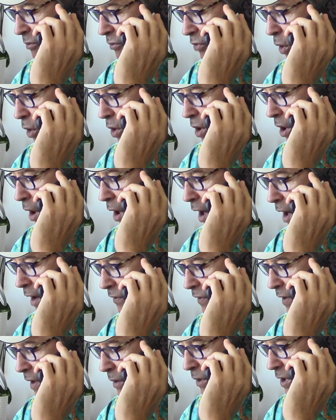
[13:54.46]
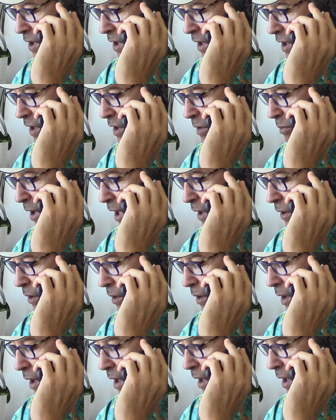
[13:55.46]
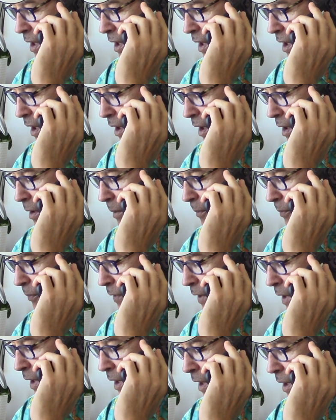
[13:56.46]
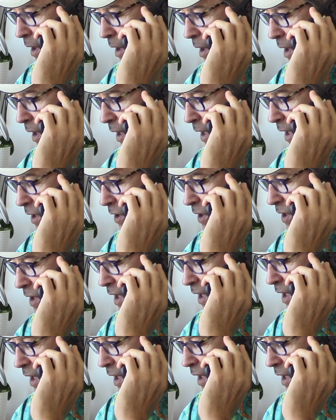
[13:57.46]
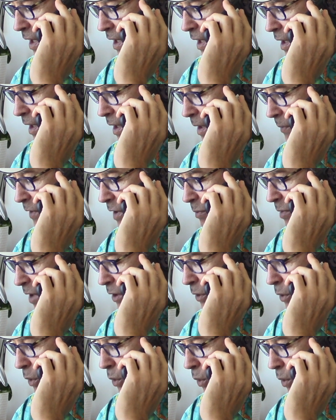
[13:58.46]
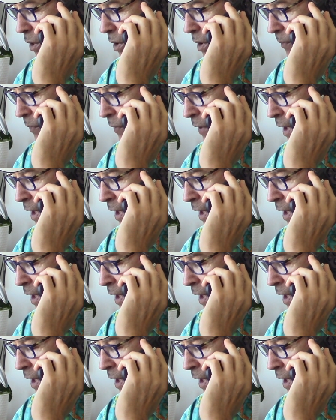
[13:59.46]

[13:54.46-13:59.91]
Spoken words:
broke off and it was in the spinal column against the spinal cord.